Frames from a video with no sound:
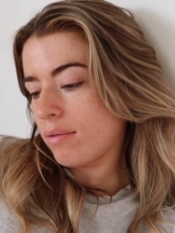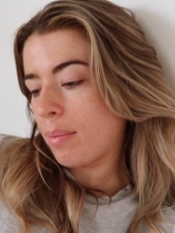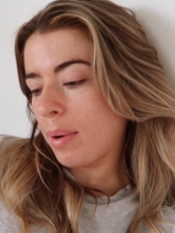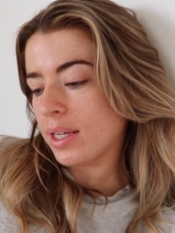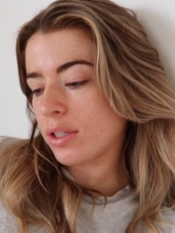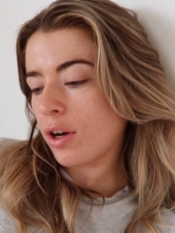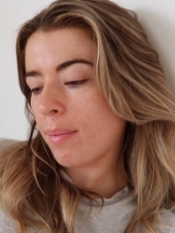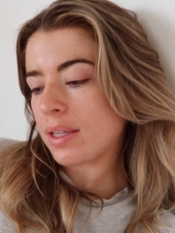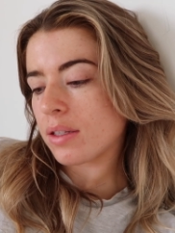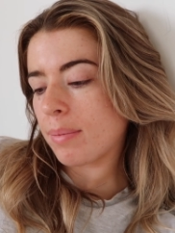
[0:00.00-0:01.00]
replying to
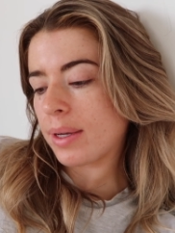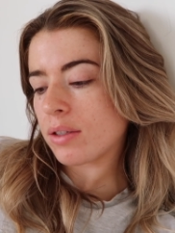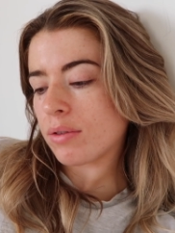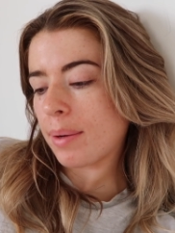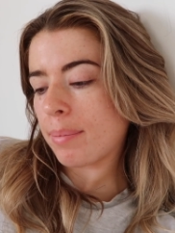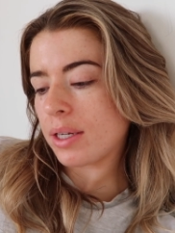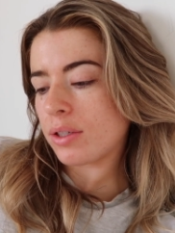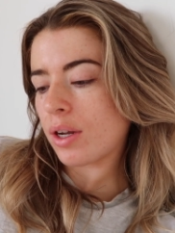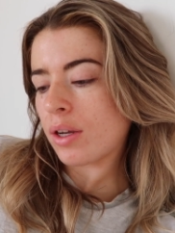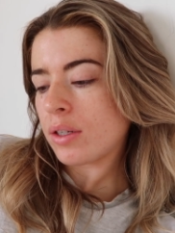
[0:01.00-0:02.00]
comments to my Instagram
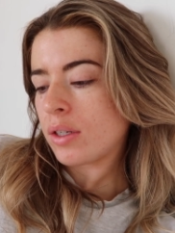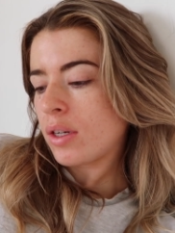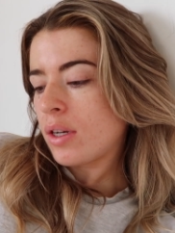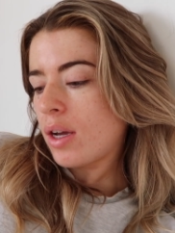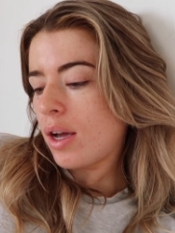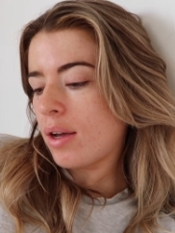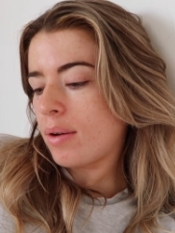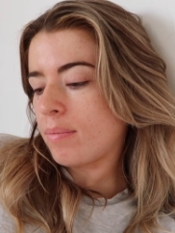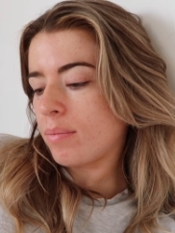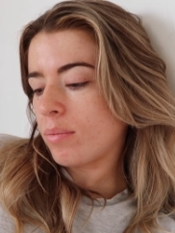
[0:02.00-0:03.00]
picture,
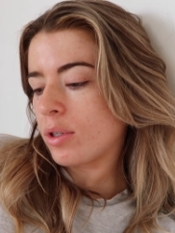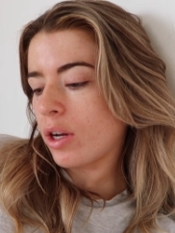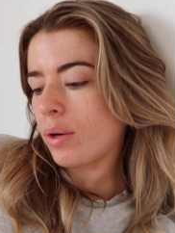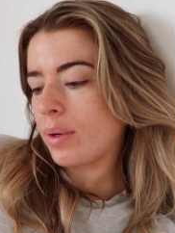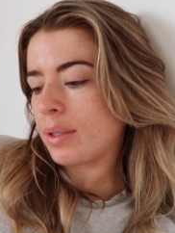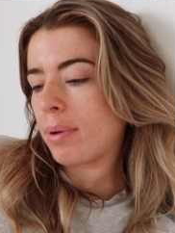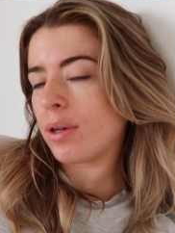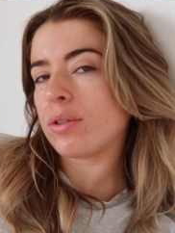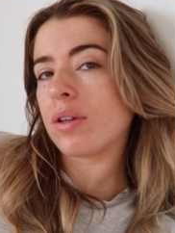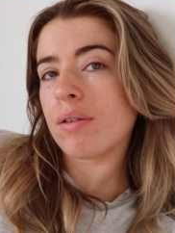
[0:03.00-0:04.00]
which I always
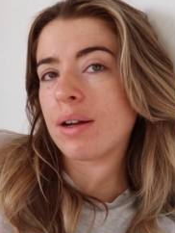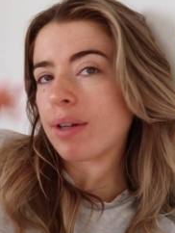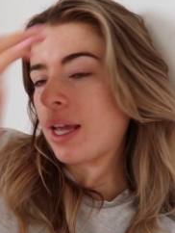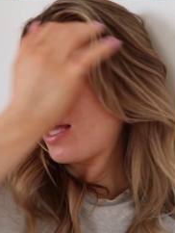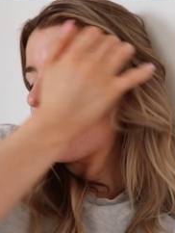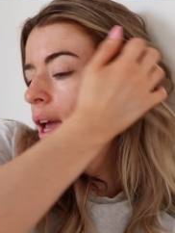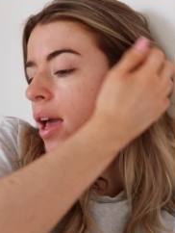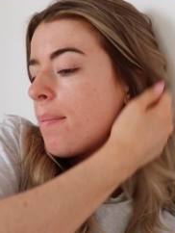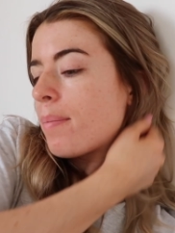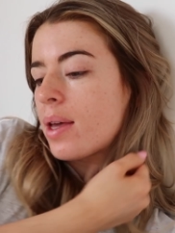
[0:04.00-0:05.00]
post at around 8
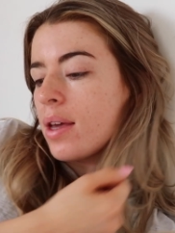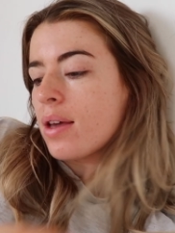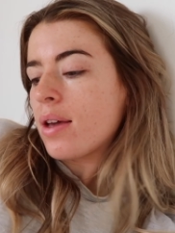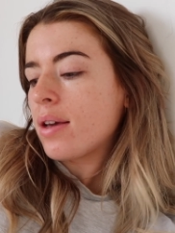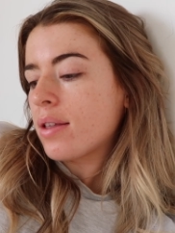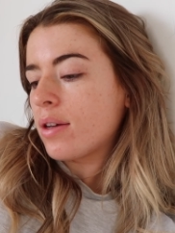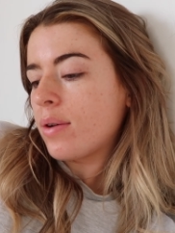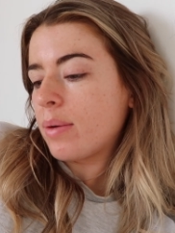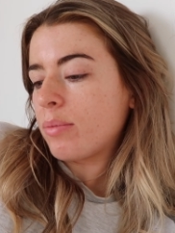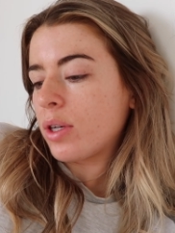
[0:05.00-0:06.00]
AM. So
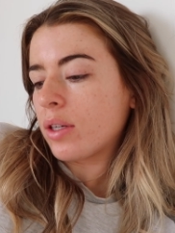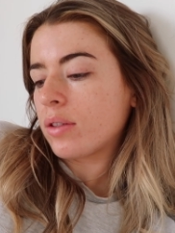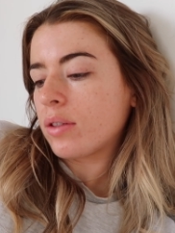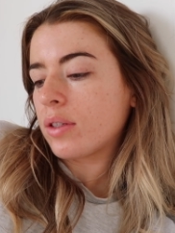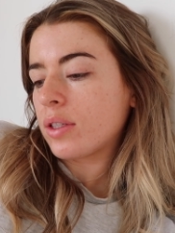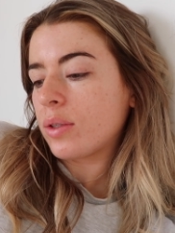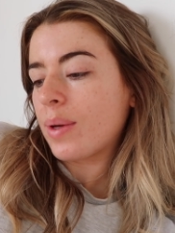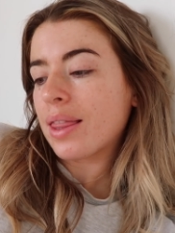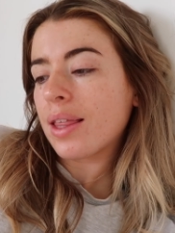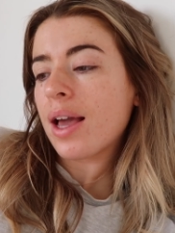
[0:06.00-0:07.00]
I'm just
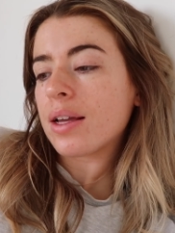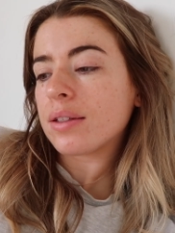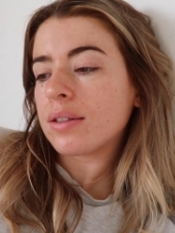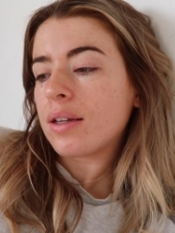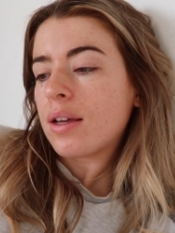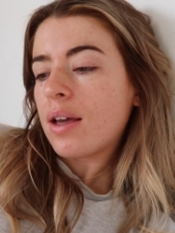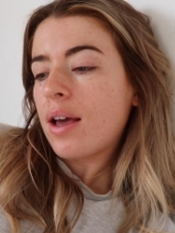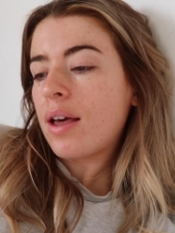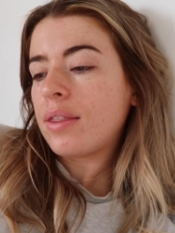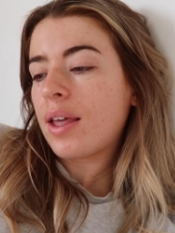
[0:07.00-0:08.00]
doing that,
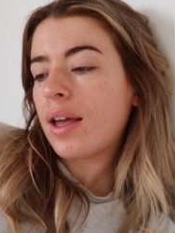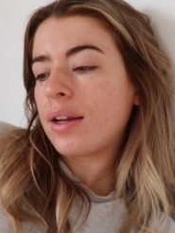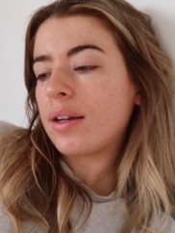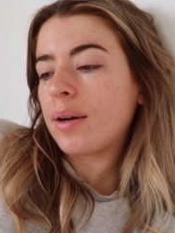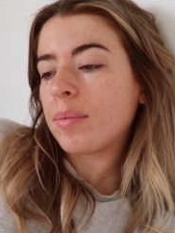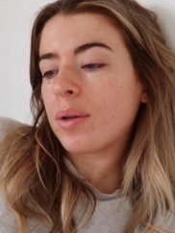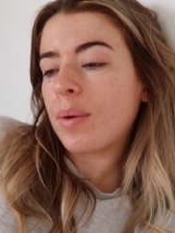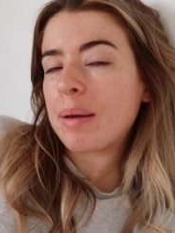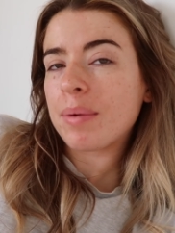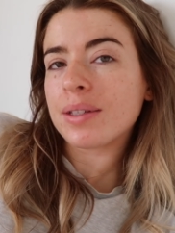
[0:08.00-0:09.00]
and then I'm gonna
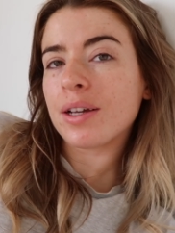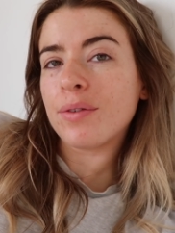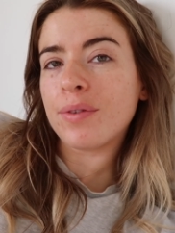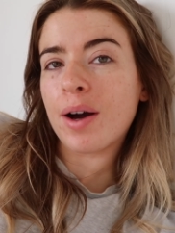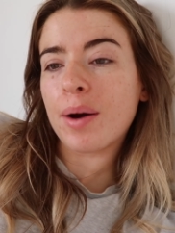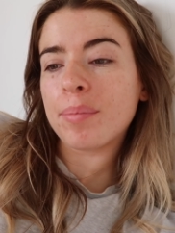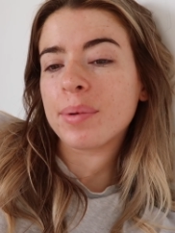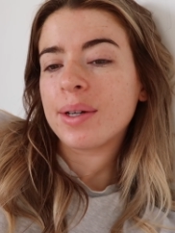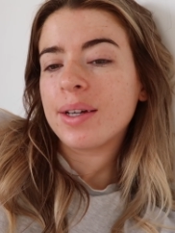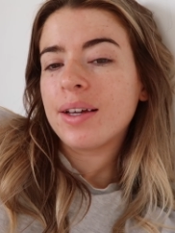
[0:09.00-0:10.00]
wake myself up
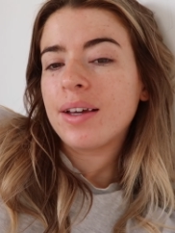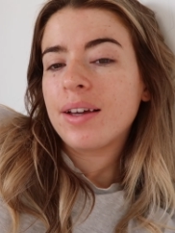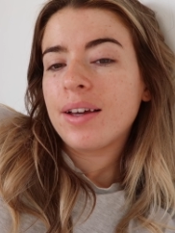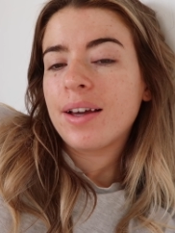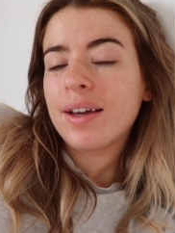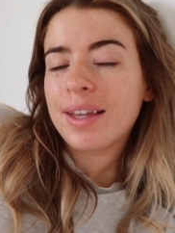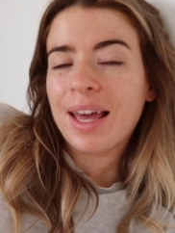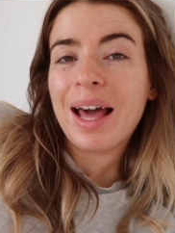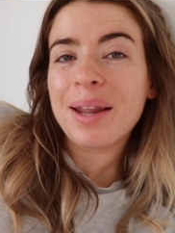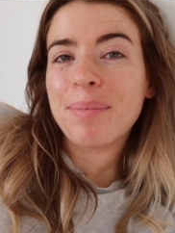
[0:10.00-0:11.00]
and
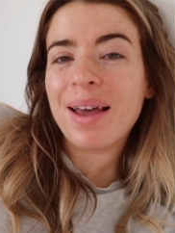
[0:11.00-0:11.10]
get out of